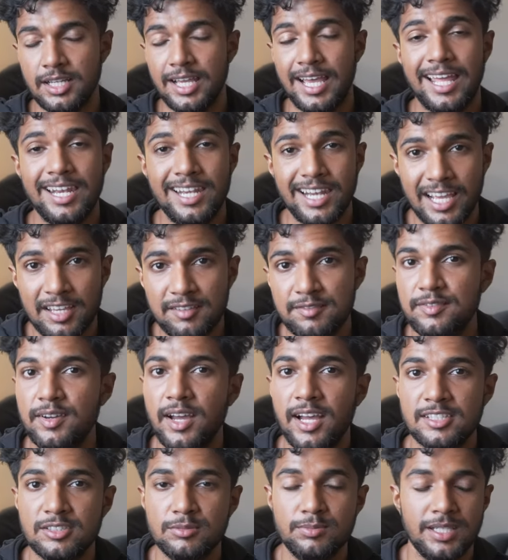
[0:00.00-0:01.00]
And life
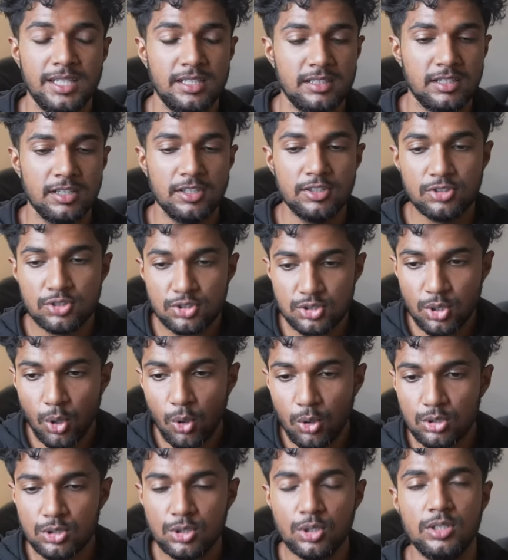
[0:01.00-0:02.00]
has been
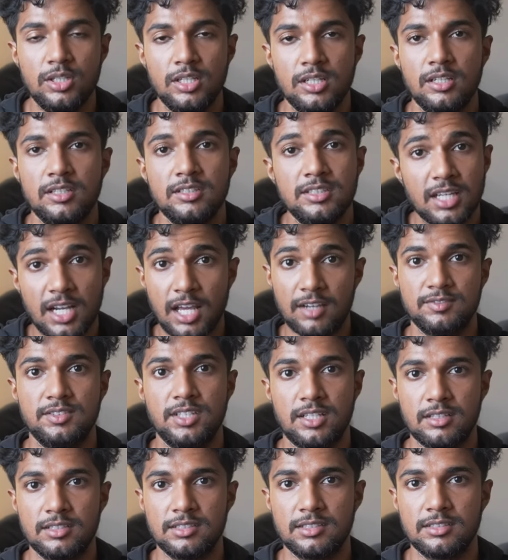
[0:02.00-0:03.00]
so good thereafter.